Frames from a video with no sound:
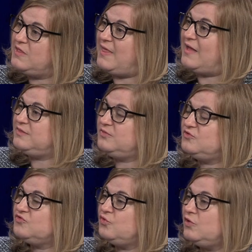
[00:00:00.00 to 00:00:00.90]
that that the
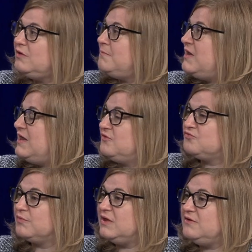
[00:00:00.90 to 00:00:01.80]
school committee is
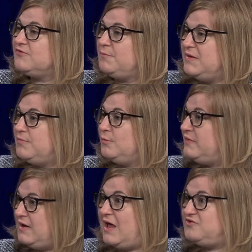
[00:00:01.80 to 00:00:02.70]
really for people with
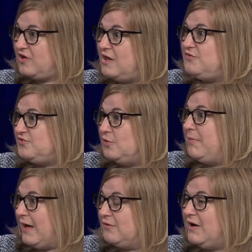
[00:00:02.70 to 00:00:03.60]
an educational
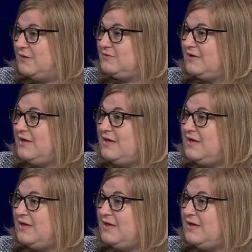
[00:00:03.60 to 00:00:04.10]
background. Mm.